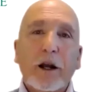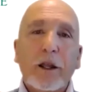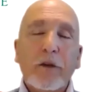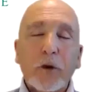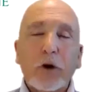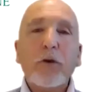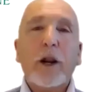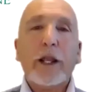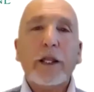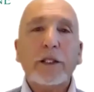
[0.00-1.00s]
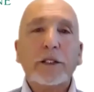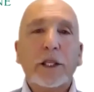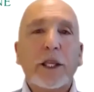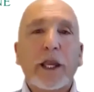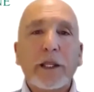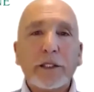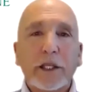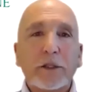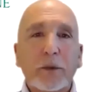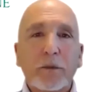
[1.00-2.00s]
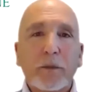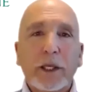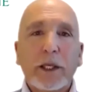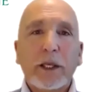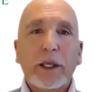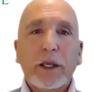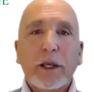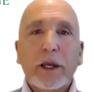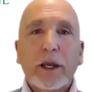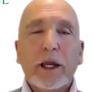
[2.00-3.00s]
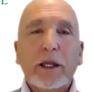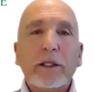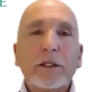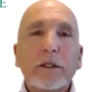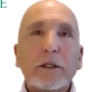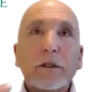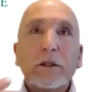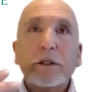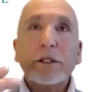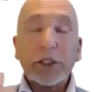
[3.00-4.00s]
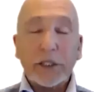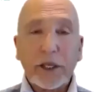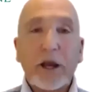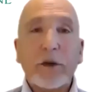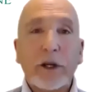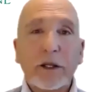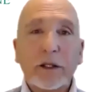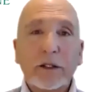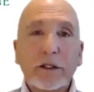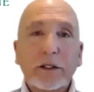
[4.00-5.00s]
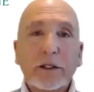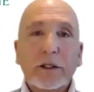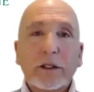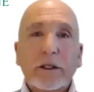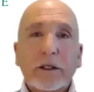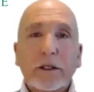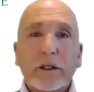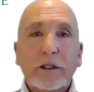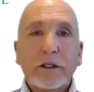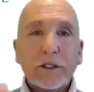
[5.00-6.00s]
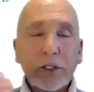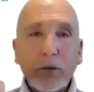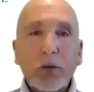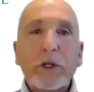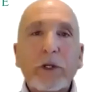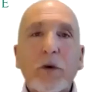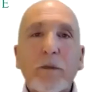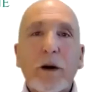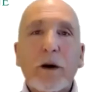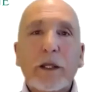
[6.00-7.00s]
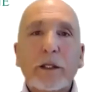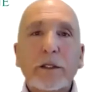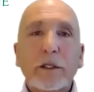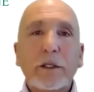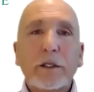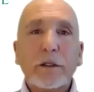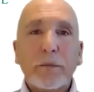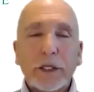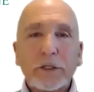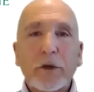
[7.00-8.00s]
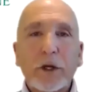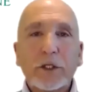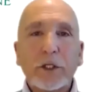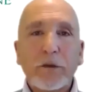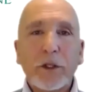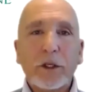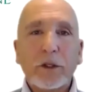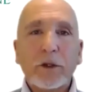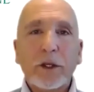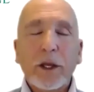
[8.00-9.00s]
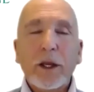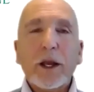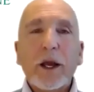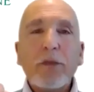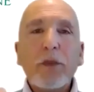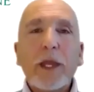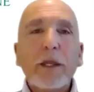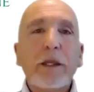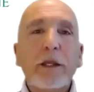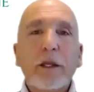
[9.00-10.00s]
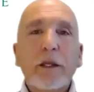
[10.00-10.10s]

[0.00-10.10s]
If you're ready to get into this with me and discover somewhere in your mind the best version of you, and then